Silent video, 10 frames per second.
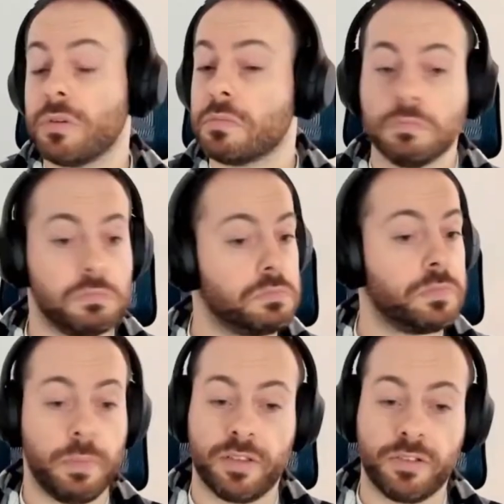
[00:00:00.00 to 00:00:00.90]
more
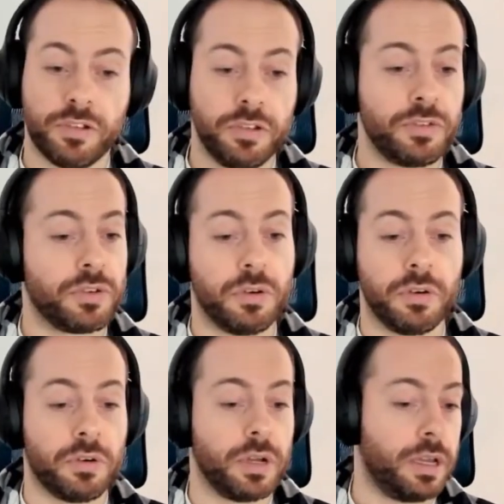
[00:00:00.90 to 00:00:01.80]

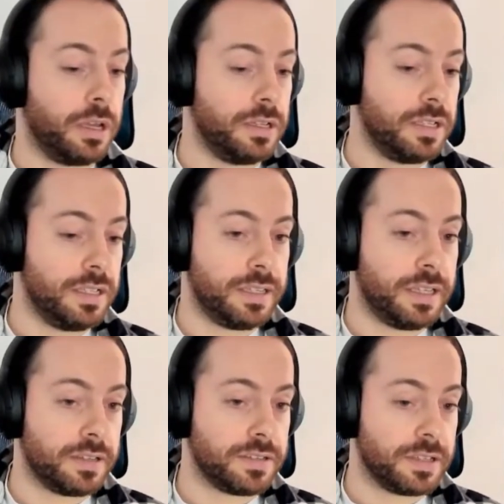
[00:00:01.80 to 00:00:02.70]
messages. So
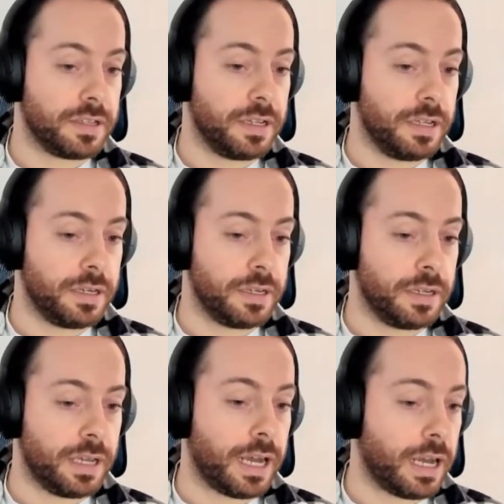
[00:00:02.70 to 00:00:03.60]
it has
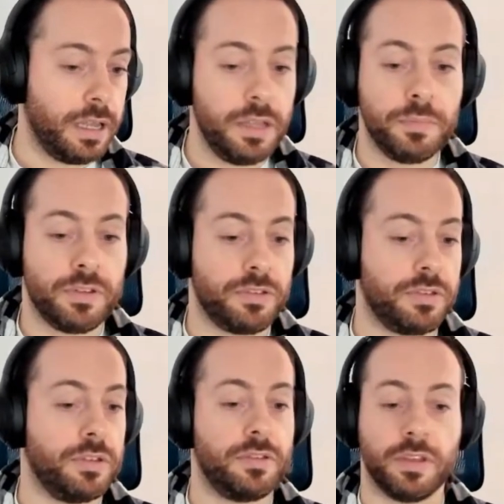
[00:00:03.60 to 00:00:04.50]
an I,
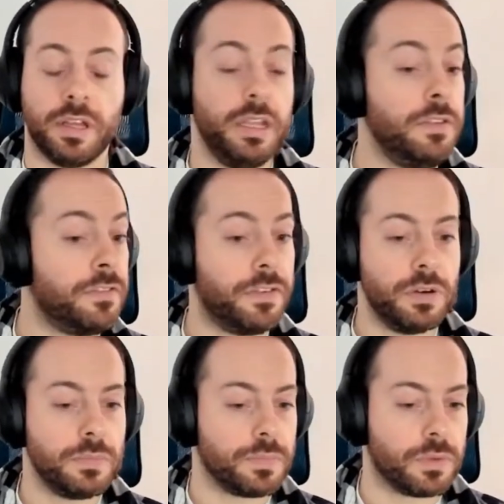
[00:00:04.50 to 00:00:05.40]
it means it's an
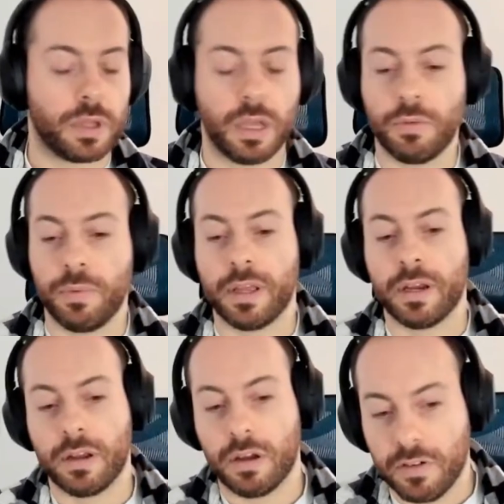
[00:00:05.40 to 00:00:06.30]
info.
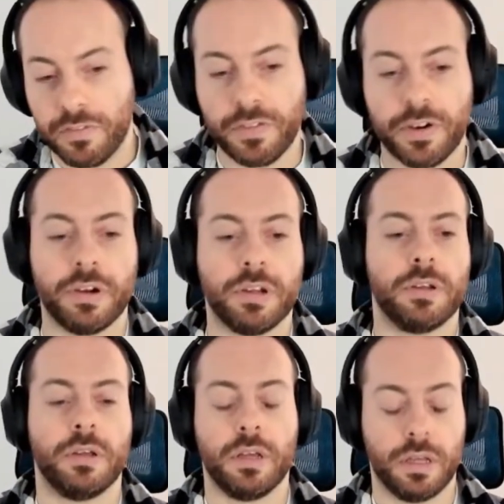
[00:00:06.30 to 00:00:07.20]
Okay, we can
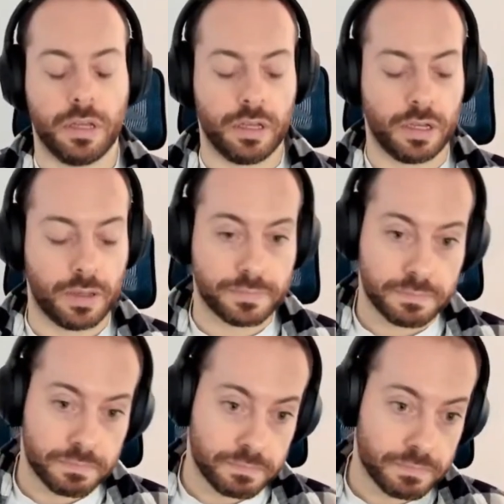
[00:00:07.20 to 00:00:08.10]
offer
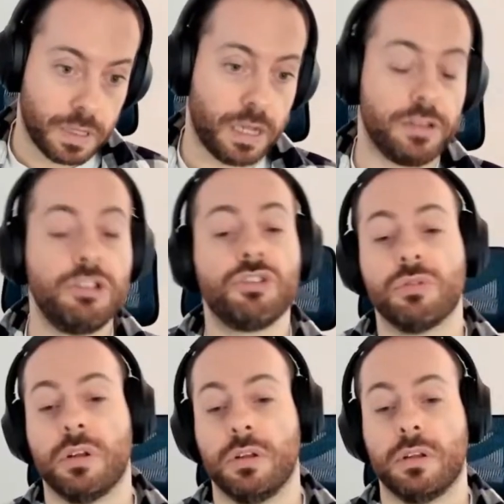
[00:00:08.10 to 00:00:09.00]

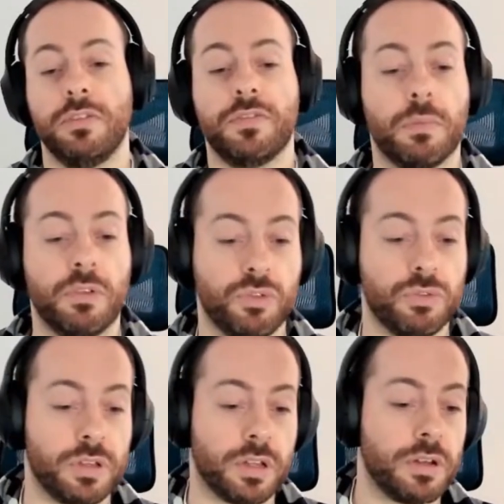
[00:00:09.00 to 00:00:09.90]
additional
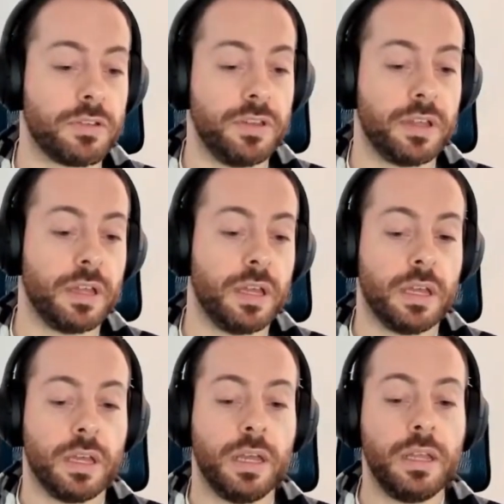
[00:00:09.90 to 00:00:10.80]
information to the
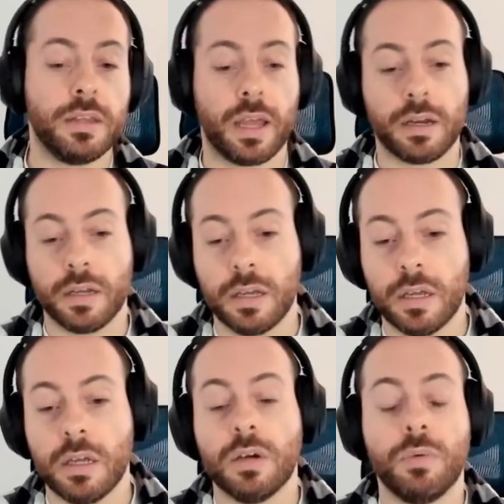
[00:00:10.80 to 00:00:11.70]
diagnostic, and
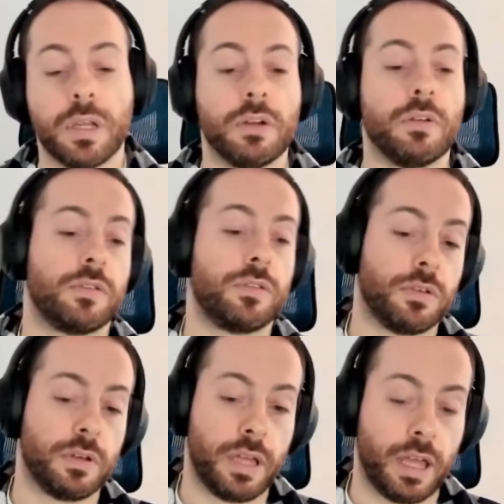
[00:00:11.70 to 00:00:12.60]
then we can
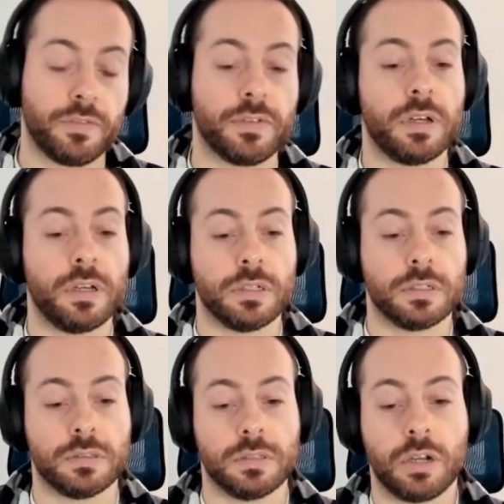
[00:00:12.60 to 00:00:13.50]
also have
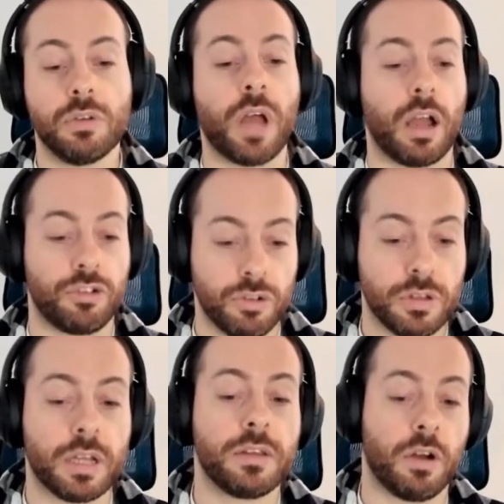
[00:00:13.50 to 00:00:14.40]
a code
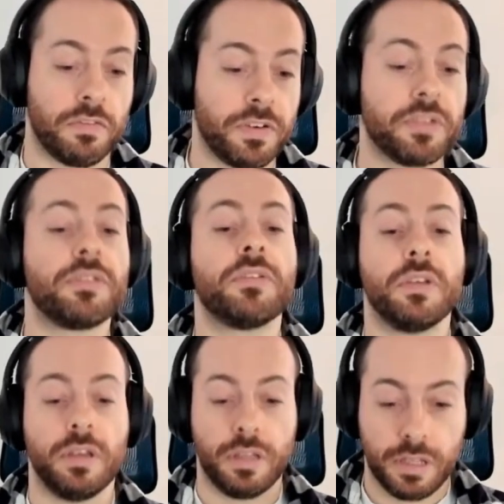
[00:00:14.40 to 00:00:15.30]
action that
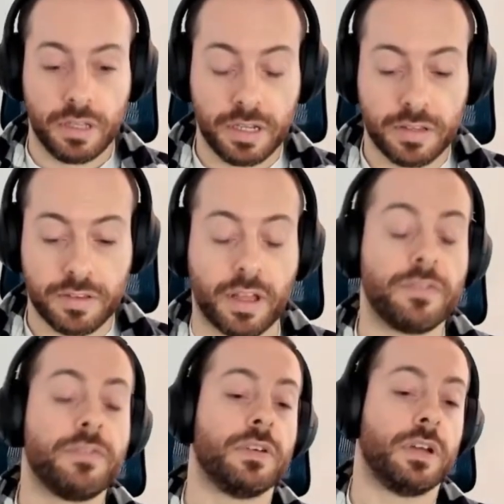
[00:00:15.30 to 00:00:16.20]
offers
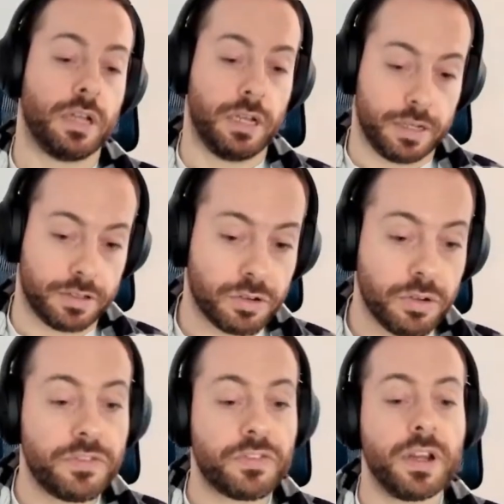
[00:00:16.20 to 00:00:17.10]
itself
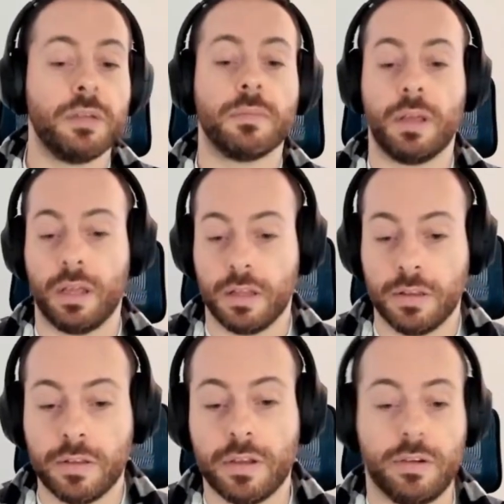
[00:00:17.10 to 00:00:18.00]
another code frame
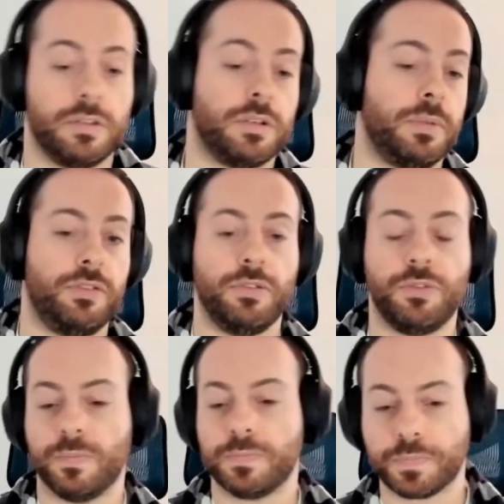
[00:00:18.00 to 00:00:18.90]
and another
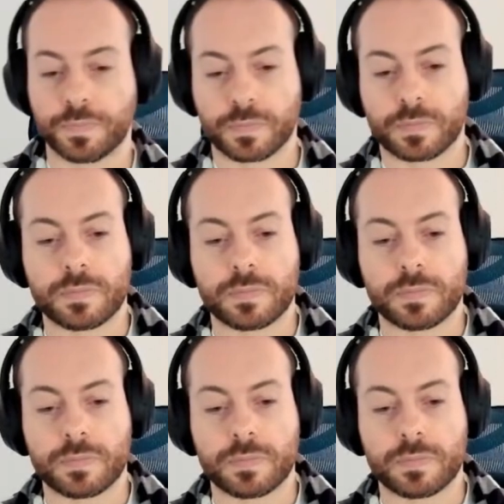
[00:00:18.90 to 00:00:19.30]
message.